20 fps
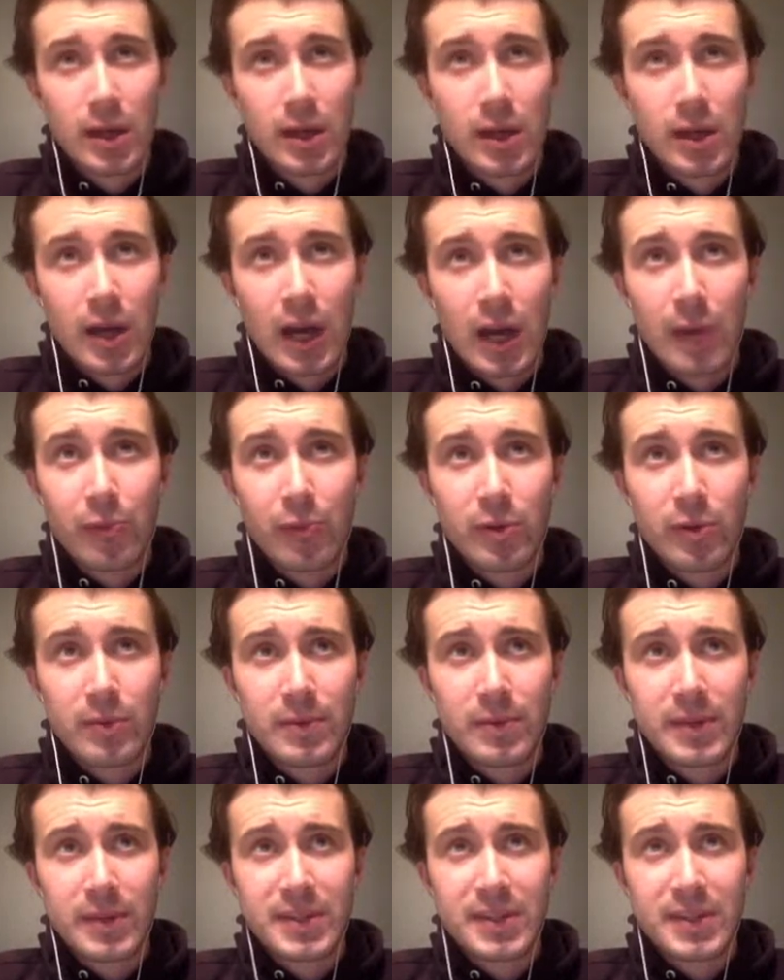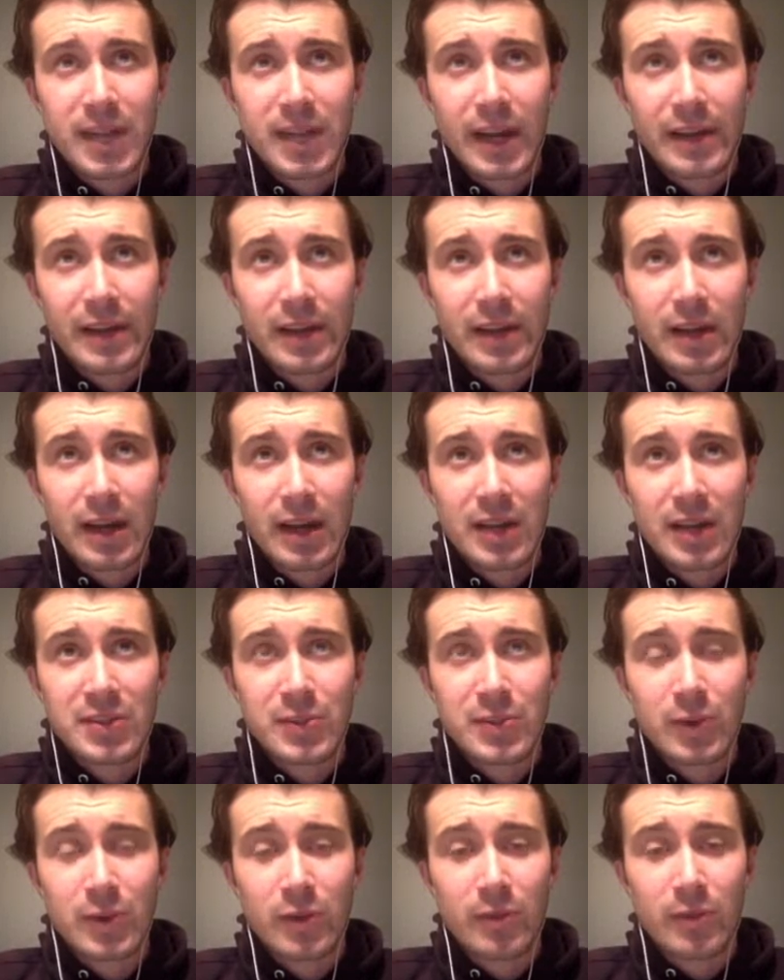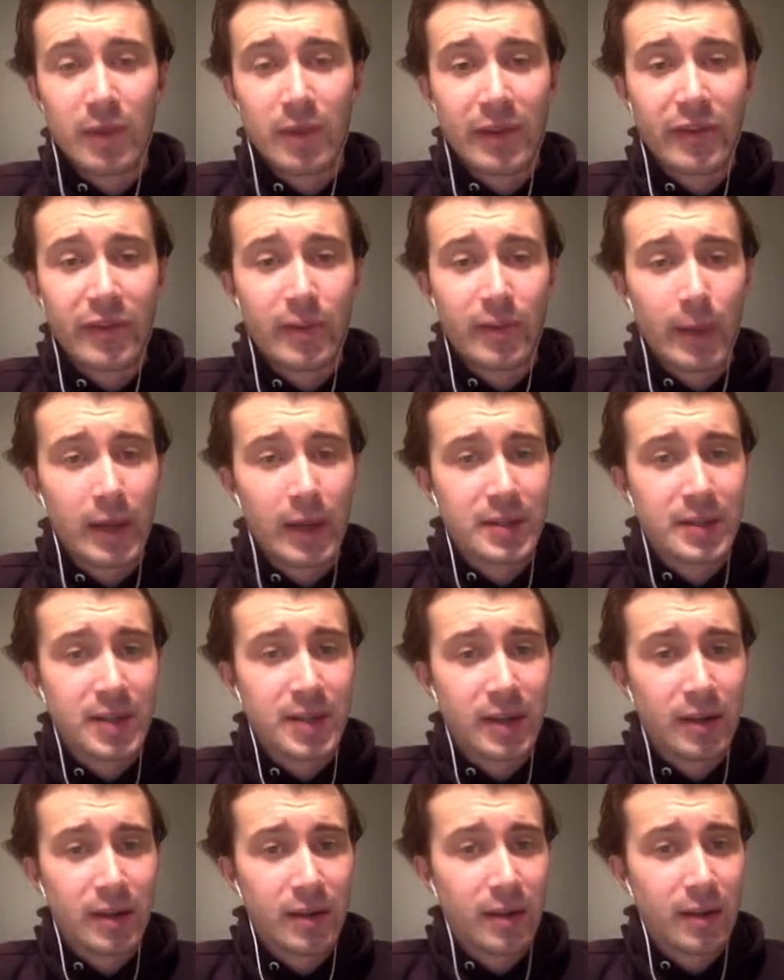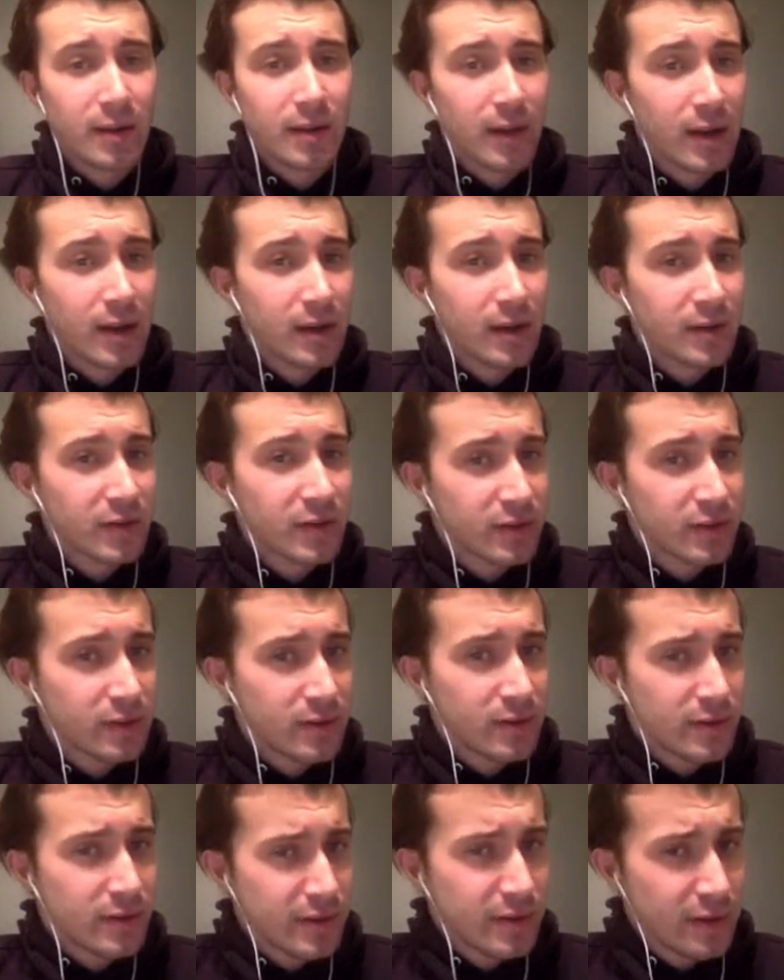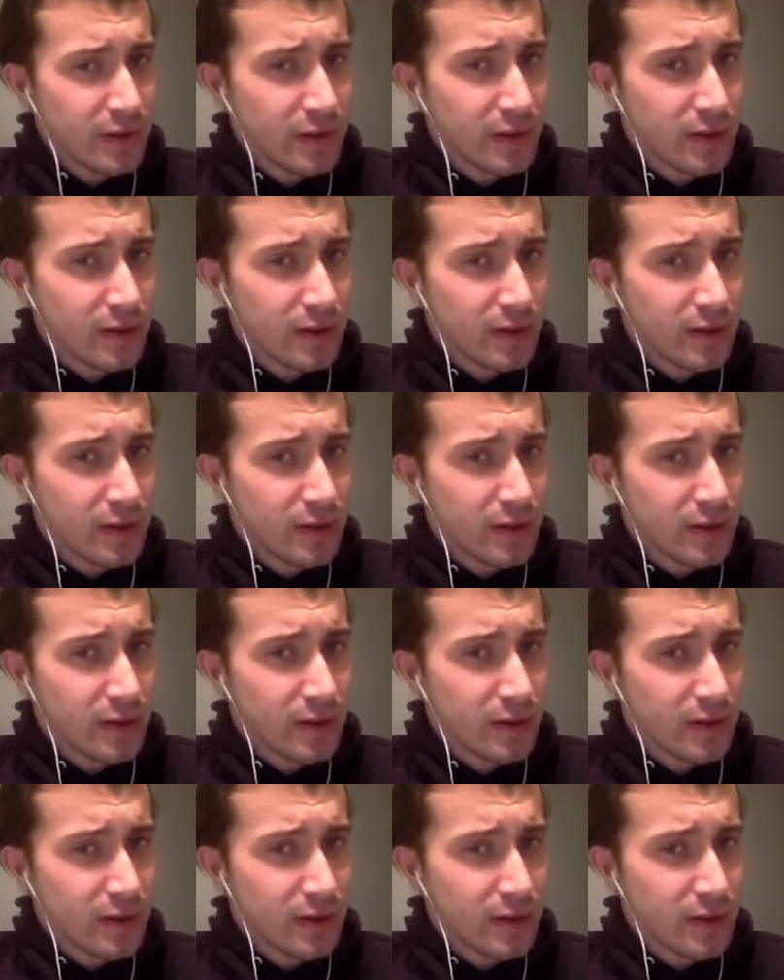I'd probably say in the last 12 months about 10,000.